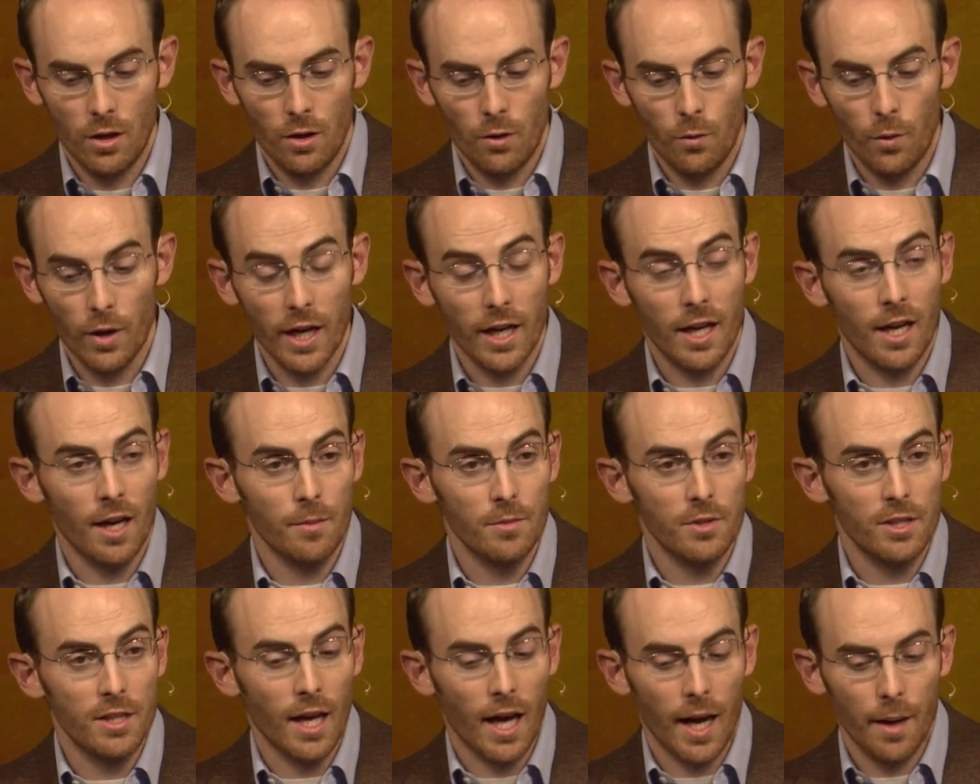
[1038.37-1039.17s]
When it
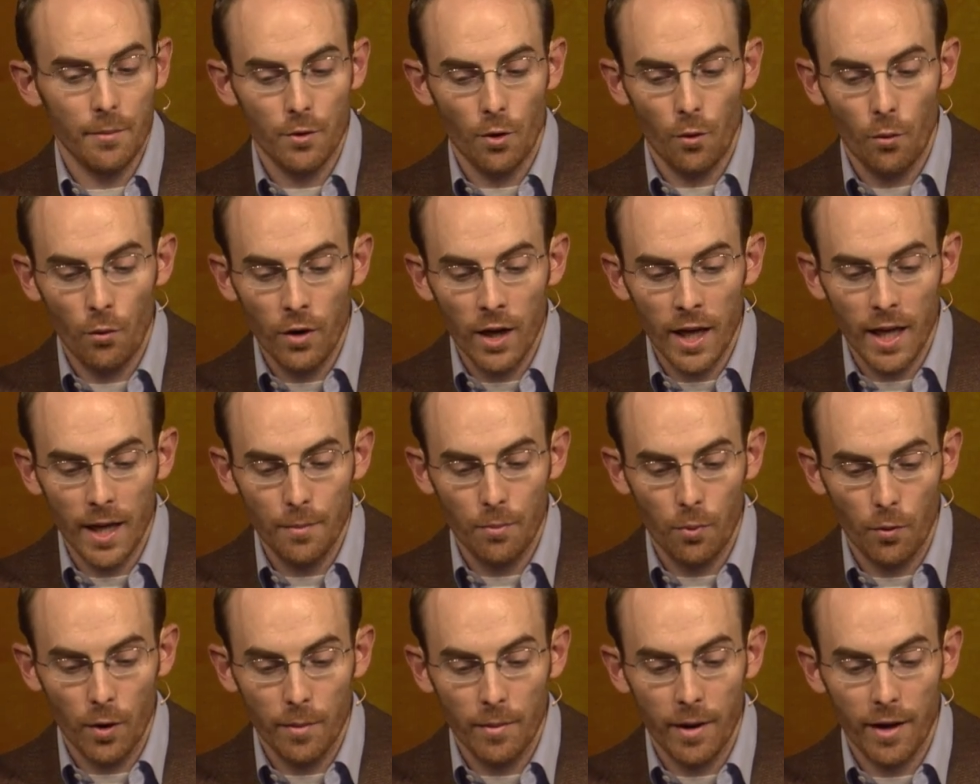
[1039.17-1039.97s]
comes time to
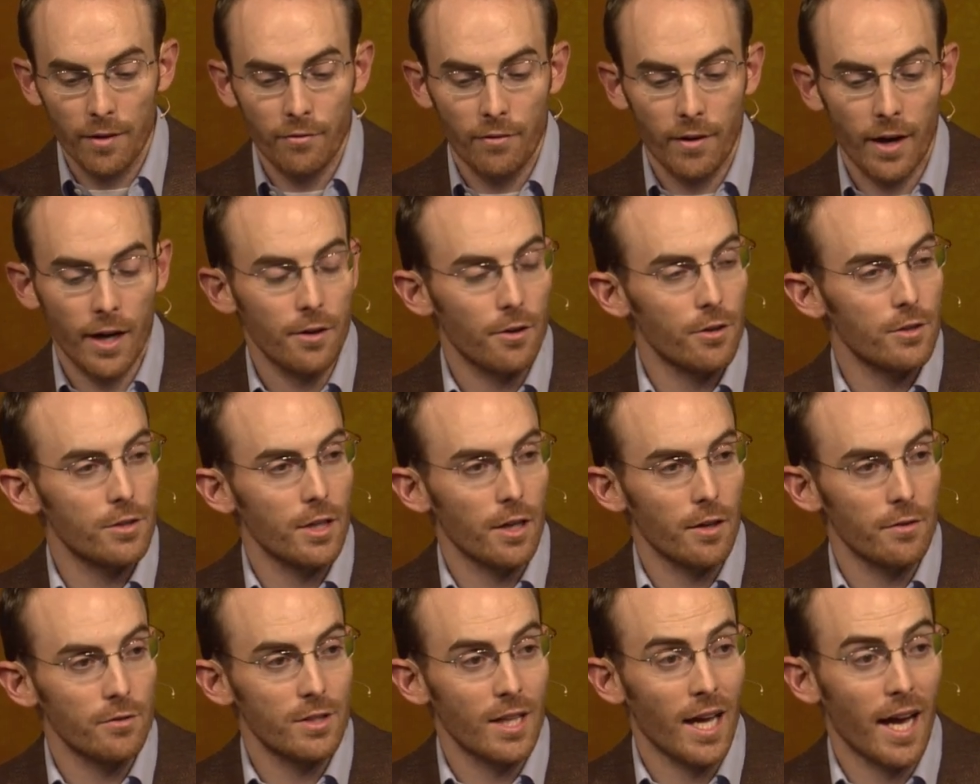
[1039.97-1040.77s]
reap, we may find
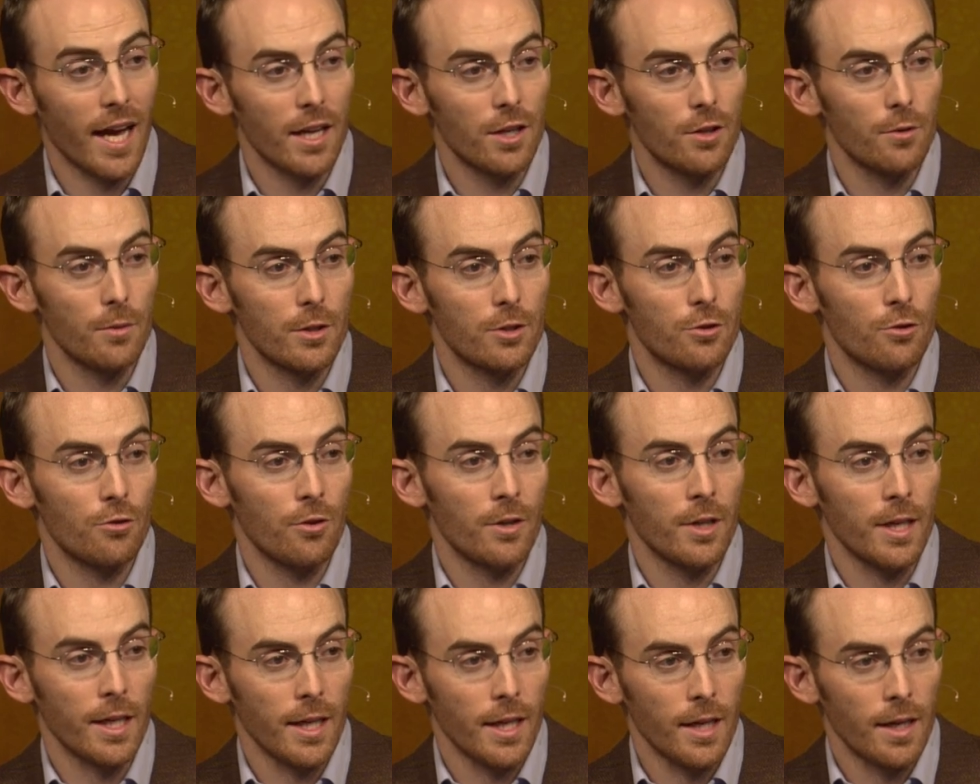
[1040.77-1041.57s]
ourselves tied to a
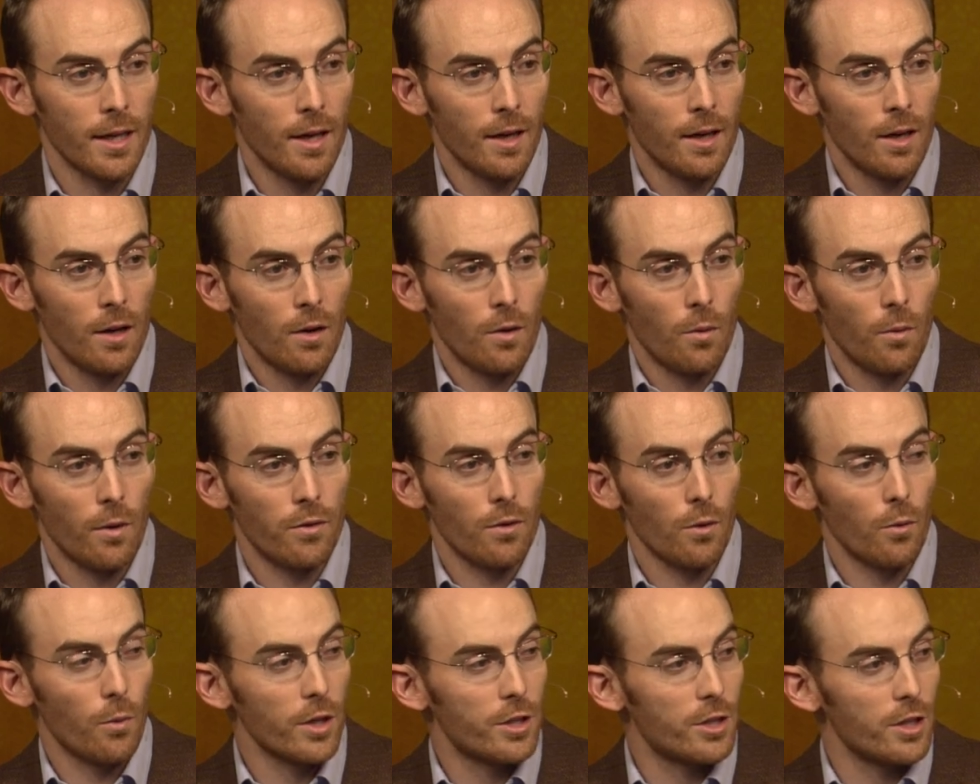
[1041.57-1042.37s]
tree with
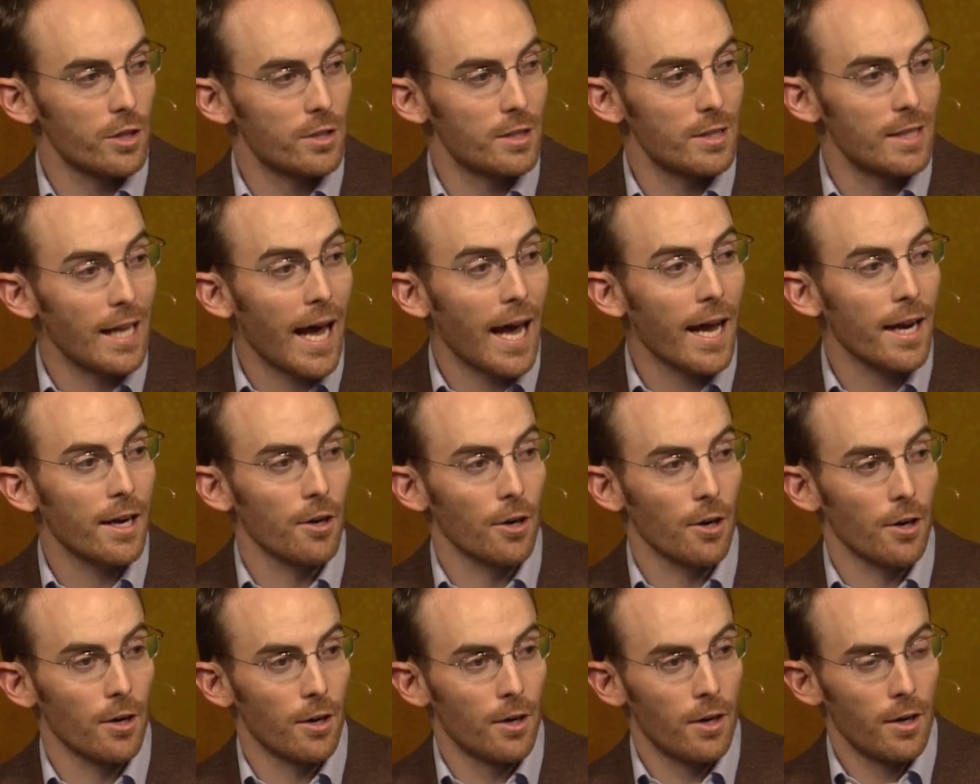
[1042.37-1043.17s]
a witch's
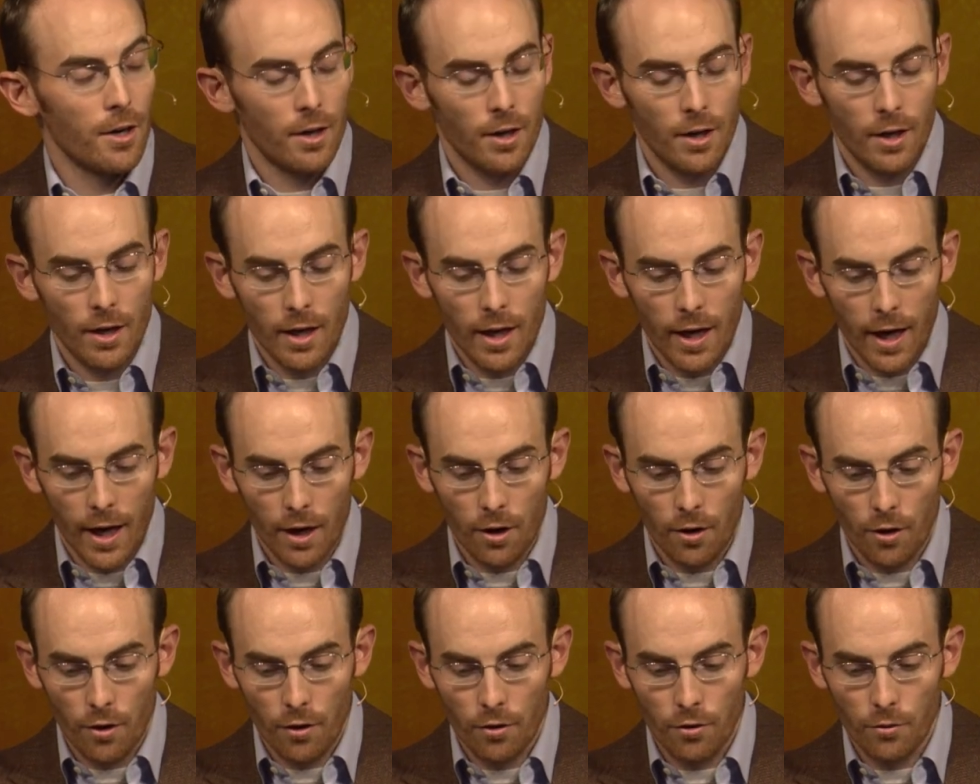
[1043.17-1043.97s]
dagger
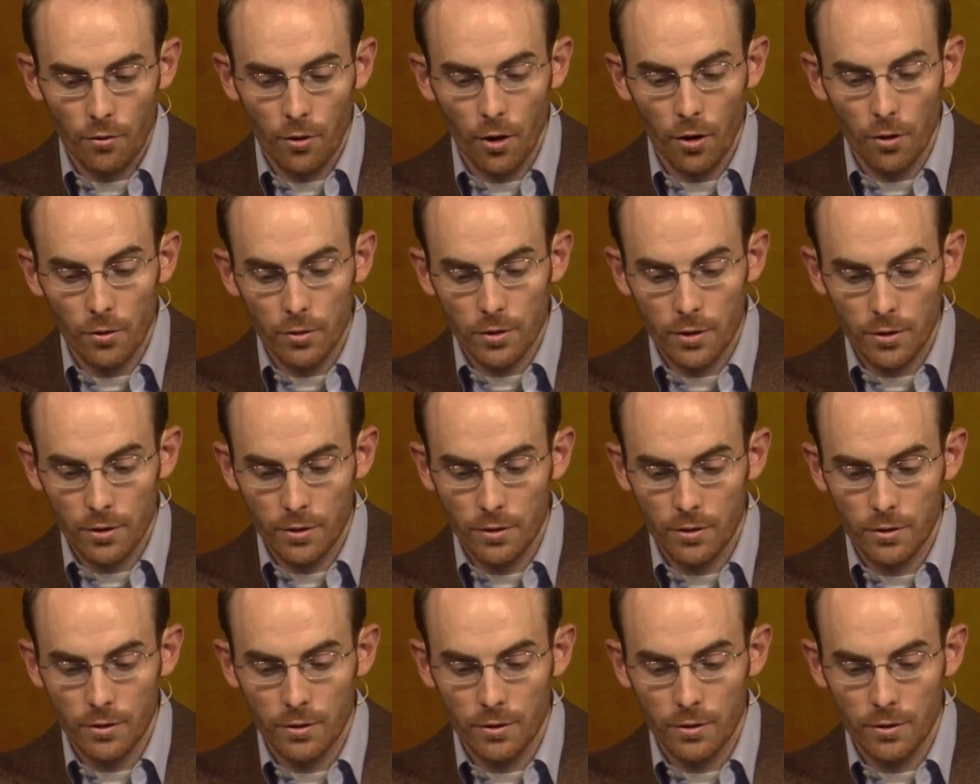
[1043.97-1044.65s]
at our throat.